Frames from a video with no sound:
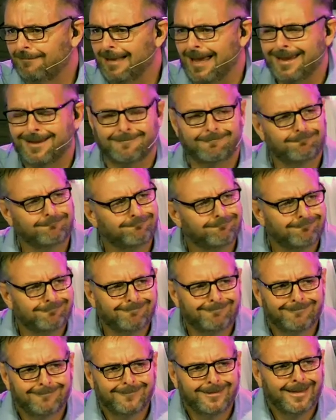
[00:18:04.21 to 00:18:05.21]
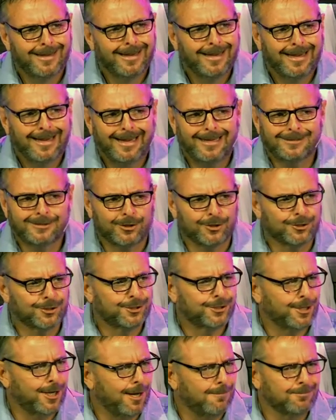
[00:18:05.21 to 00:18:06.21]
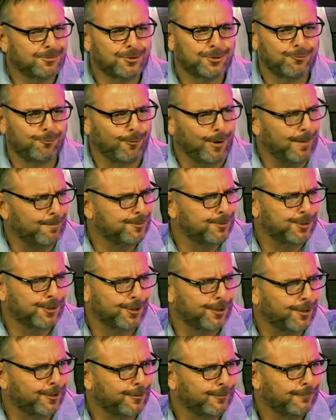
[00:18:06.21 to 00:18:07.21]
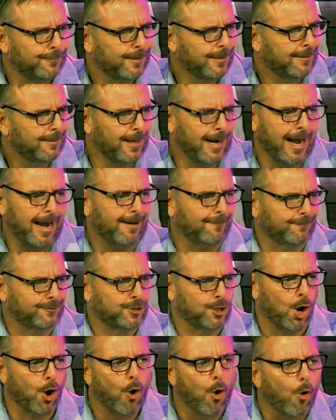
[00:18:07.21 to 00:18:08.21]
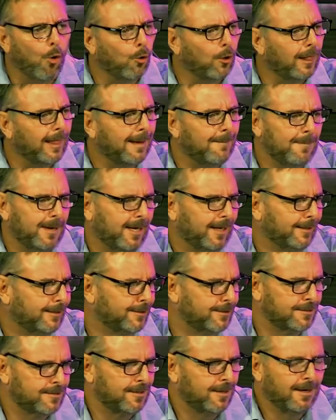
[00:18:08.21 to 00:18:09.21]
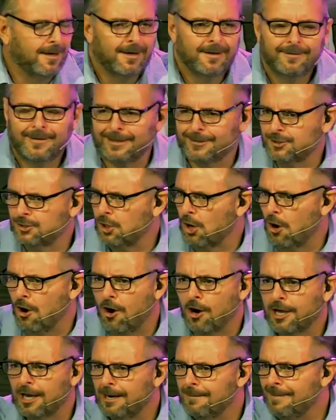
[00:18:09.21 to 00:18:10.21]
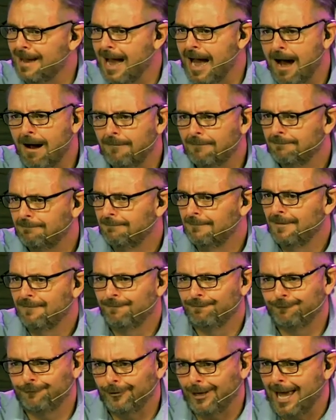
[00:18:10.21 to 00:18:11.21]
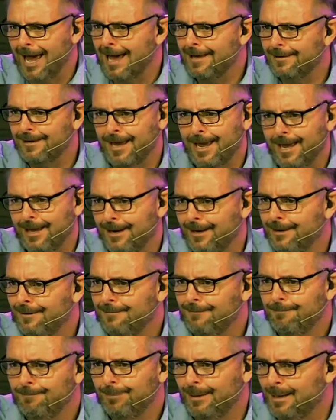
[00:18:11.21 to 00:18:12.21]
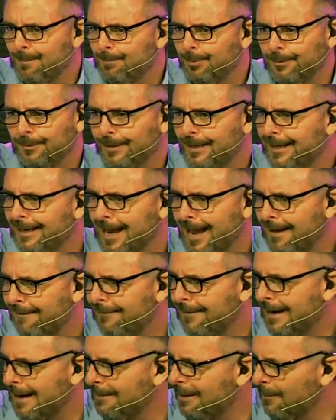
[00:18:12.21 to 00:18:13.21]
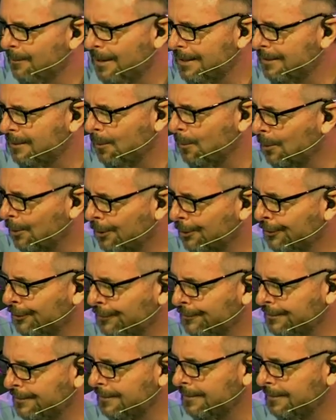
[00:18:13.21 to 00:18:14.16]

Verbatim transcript: Like, is there some scripture that I have totally missed that's talking about flat headed people in heaven? I mean, what in the world?